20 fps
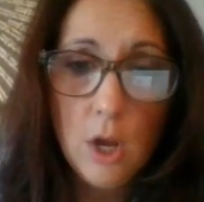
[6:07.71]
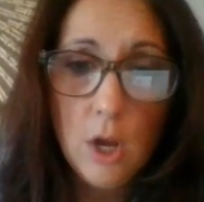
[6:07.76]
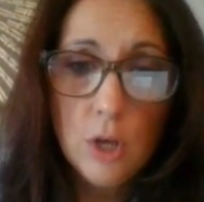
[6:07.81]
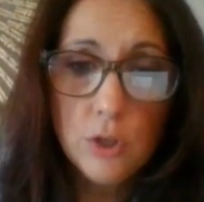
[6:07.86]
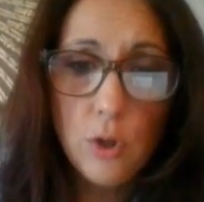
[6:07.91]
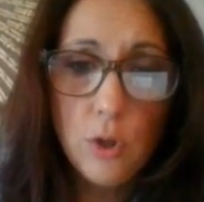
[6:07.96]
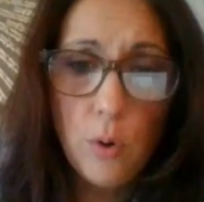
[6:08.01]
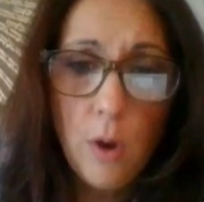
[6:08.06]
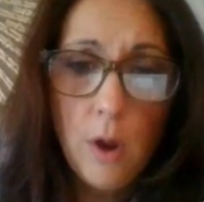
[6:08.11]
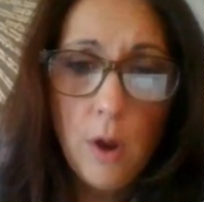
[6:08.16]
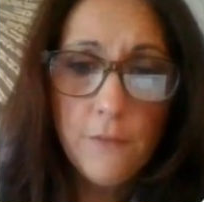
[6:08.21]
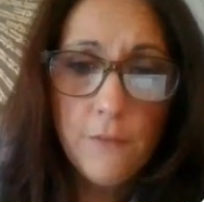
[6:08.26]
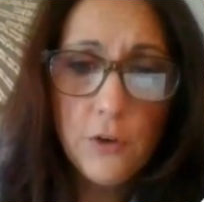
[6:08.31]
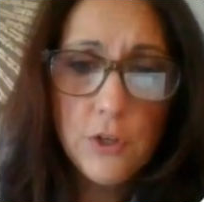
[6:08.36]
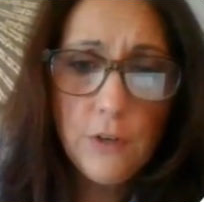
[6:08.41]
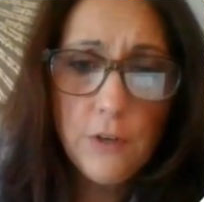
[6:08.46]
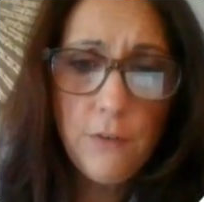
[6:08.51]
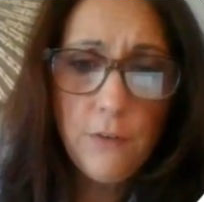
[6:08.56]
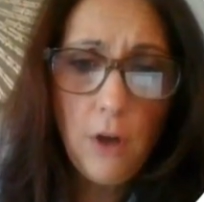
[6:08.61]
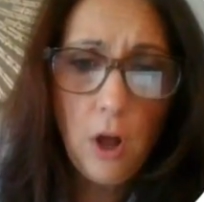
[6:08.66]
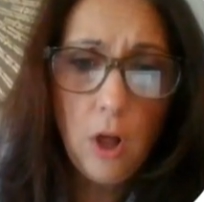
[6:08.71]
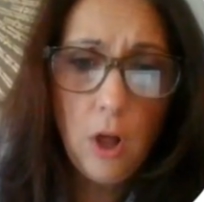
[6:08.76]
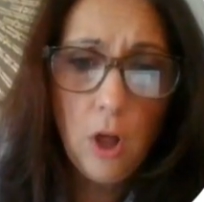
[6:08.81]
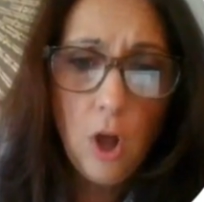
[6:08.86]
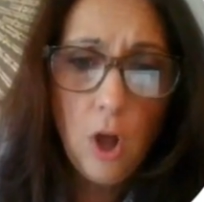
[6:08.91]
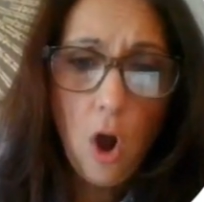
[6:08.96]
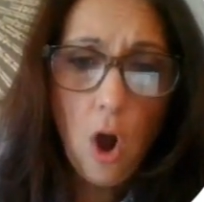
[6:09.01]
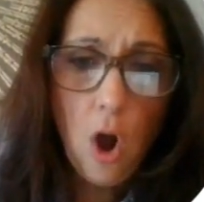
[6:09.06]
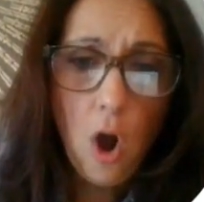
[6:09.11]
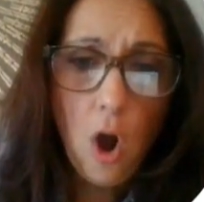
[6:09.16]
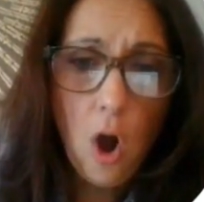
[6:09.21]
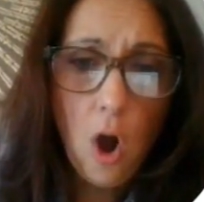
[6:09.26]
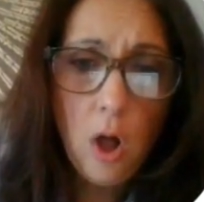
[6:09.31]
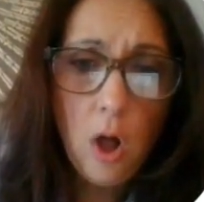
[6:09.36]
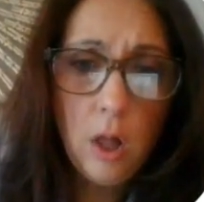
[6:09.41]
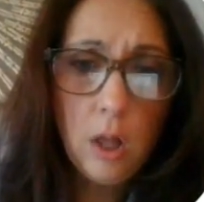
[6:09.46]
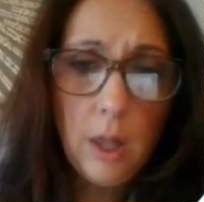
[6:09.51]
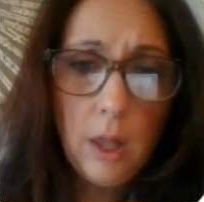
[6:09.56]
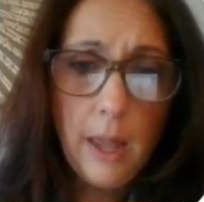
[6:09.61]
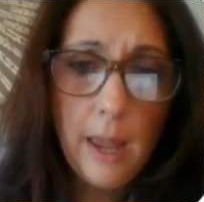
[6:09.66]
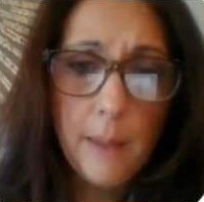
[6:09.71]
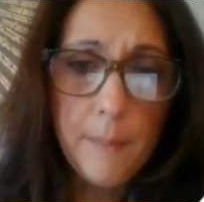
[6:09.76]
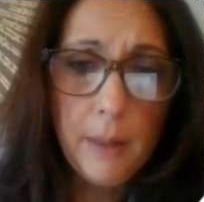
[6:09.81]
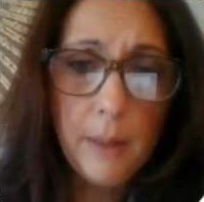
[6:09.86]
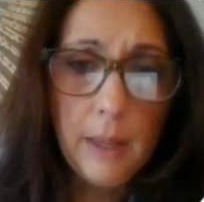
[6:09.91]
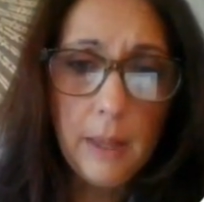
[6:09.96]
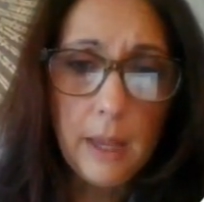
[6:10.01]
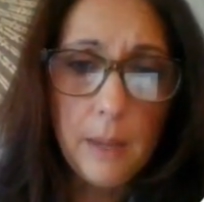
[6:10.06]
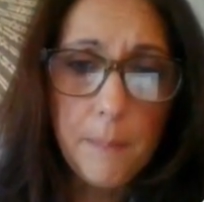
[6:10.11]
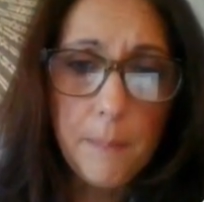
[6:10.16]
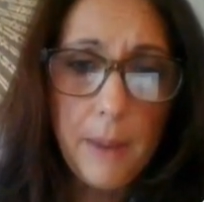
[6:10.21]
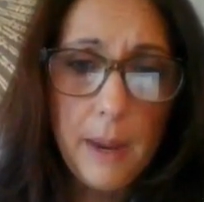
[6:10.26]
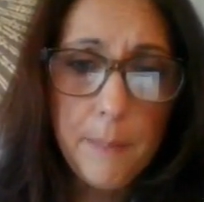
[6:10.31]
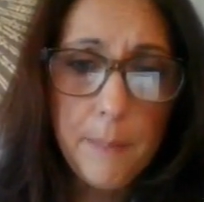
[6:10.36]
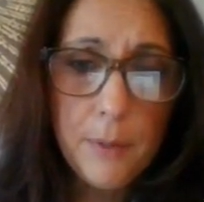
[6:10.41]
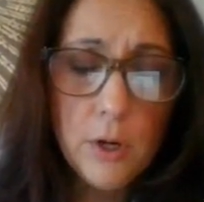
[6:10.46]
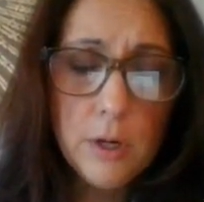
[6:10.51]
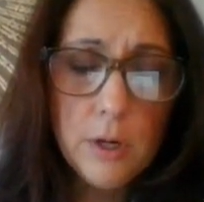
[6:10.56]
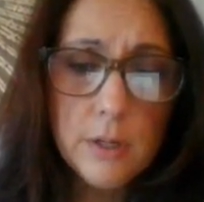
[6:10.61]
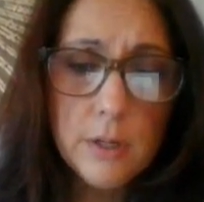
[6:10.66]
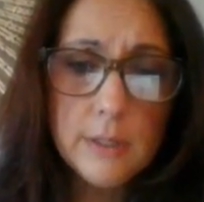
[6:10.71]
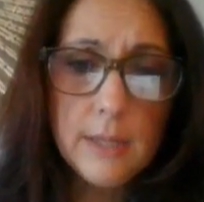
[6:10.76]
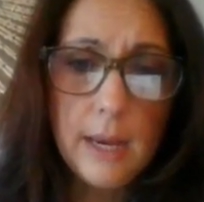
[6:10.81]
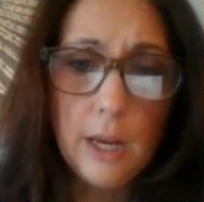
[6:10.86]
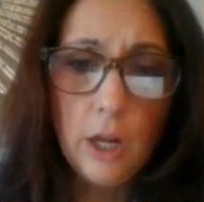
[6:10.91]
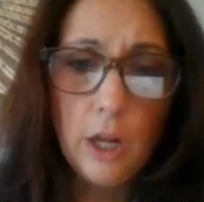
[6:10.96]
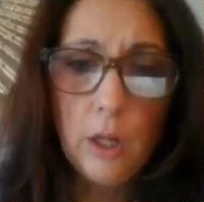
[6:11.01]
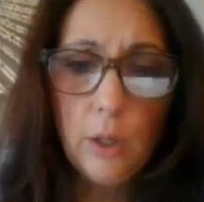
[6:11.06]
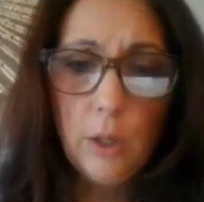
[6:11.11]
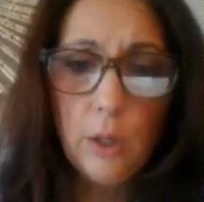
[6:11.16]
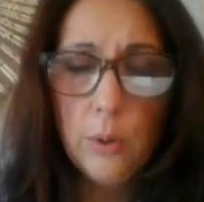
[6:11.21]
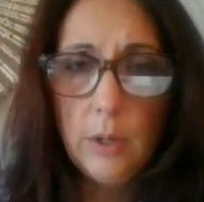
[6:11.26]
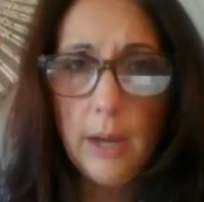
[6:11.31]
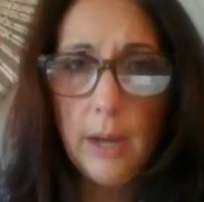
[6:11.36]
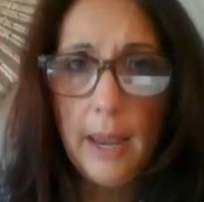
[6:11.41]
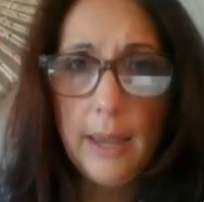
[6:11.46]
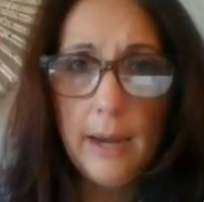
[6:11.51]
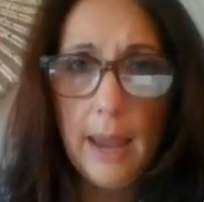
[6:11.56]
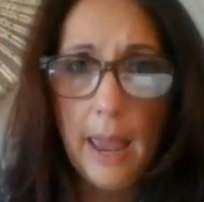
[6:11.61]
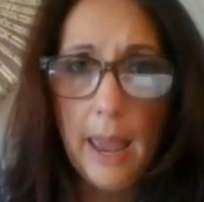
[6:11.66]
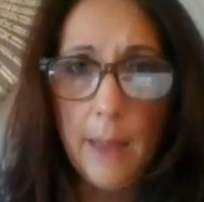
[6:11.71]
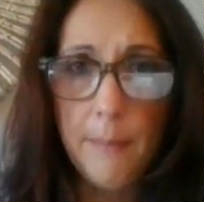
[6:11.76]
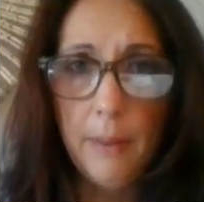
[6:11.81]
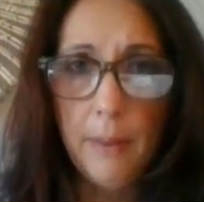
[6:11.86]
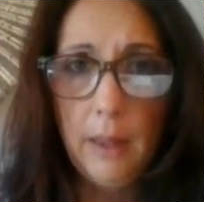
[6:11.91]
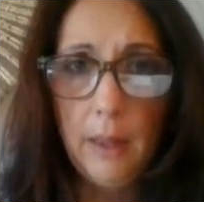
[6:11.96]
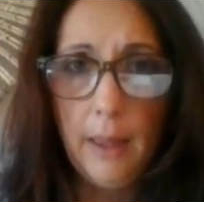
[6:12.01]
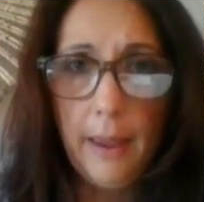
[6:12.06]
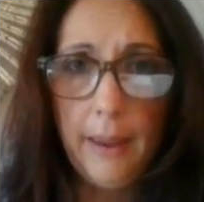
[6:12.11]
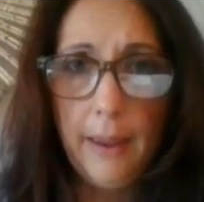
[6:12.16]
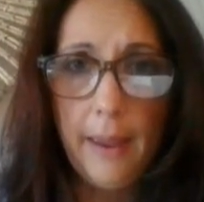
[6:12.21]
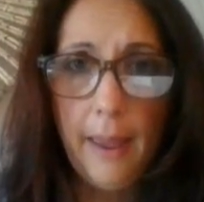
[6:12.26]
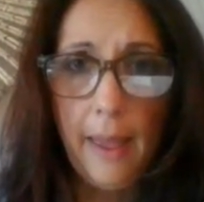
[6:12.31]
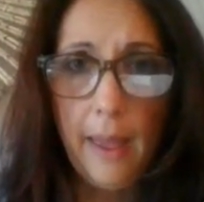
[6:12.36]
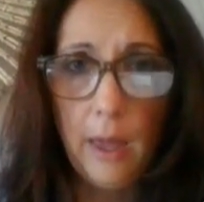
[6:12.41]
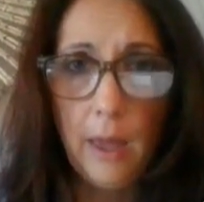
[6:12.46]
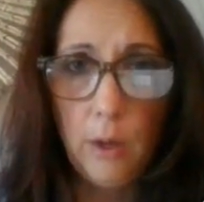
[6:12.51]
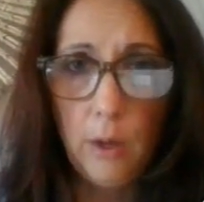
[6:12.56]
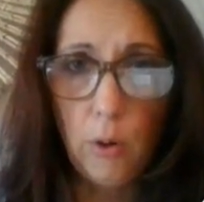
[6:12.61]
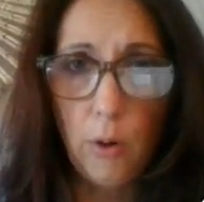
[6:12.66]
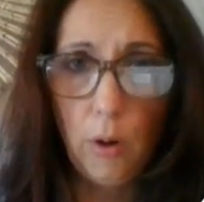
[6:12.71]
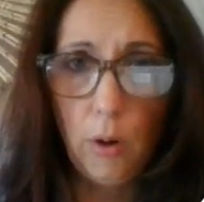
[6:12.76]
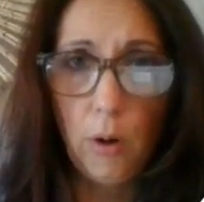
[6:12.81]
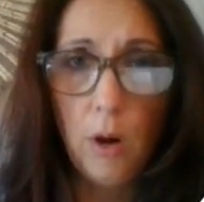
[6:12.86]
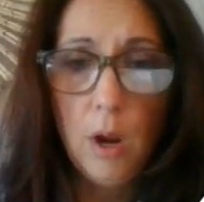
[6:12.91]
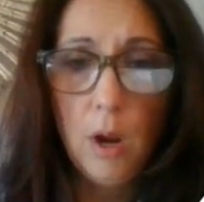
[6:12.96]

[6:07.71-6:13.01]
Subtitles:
So first of all MLA papers include an MLA header.